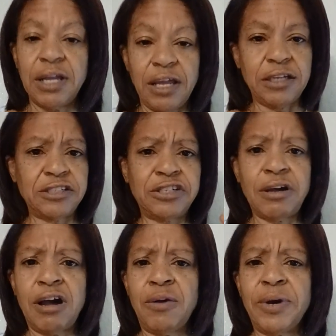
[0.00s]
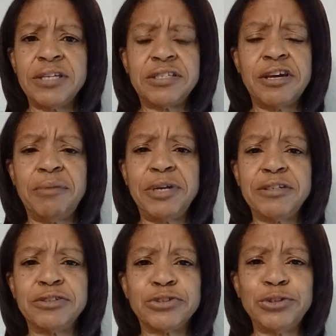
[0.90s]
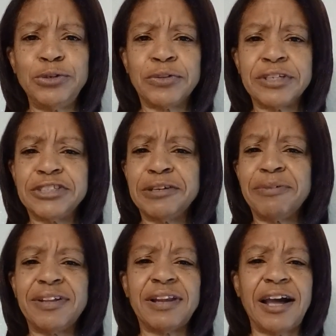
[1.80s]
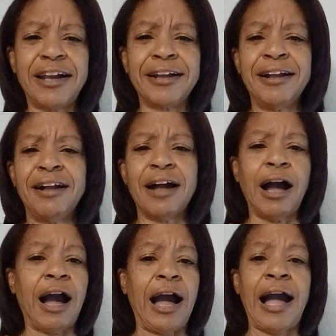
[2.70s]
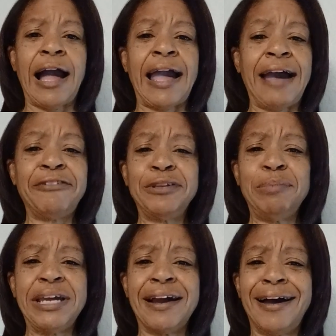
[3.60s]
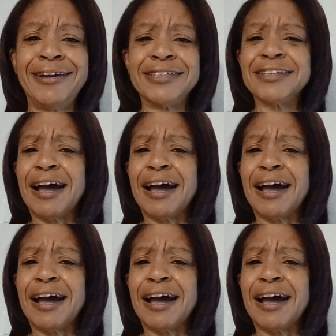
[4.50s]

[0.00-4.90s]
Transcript: And she always tell me the truth. And she'd be like, I have to be honest.